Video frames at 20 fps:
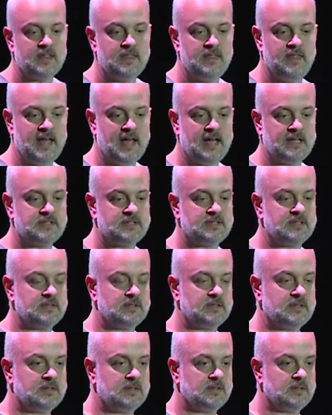that
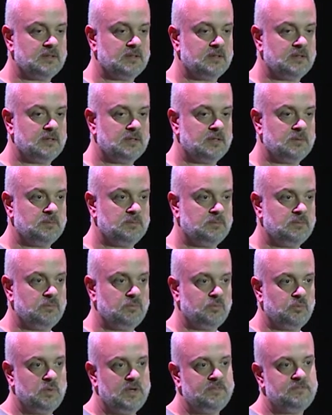
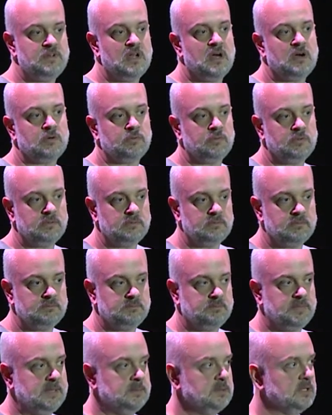we've known
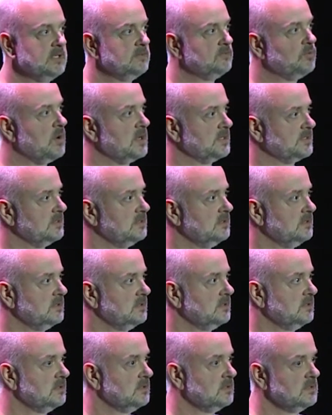people have wanted
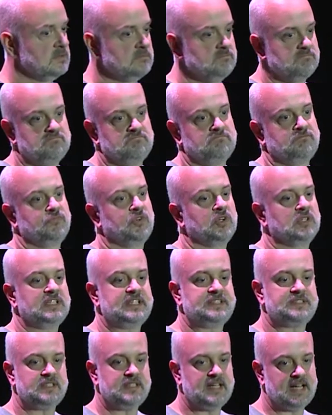for at
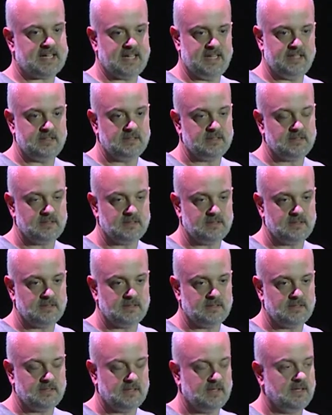least a decade.
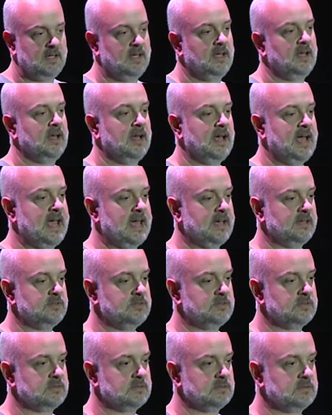
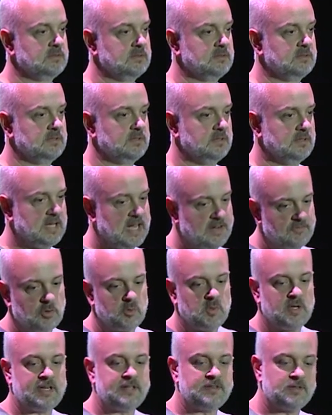And
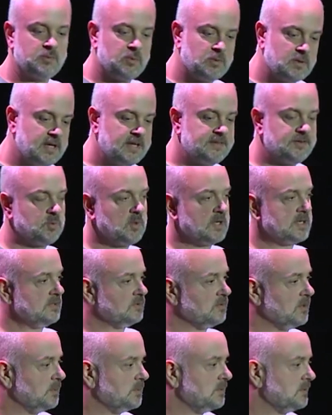everyone in the, in the working
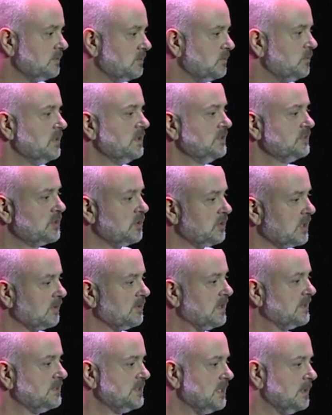group was going
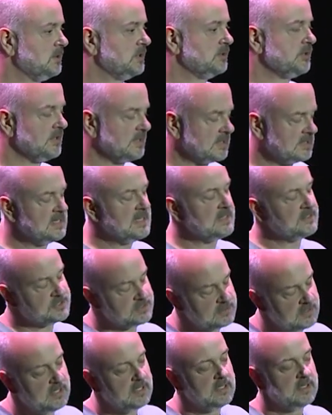around the table going, yes,
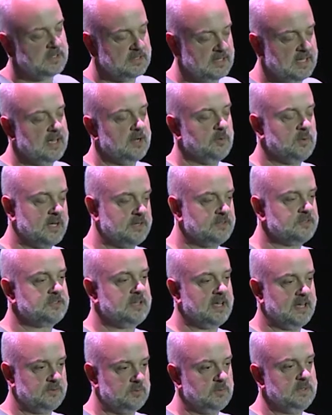yeah, we
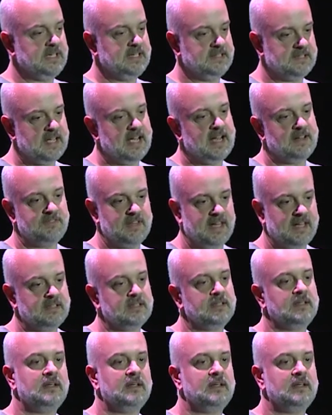understand, we need to have that.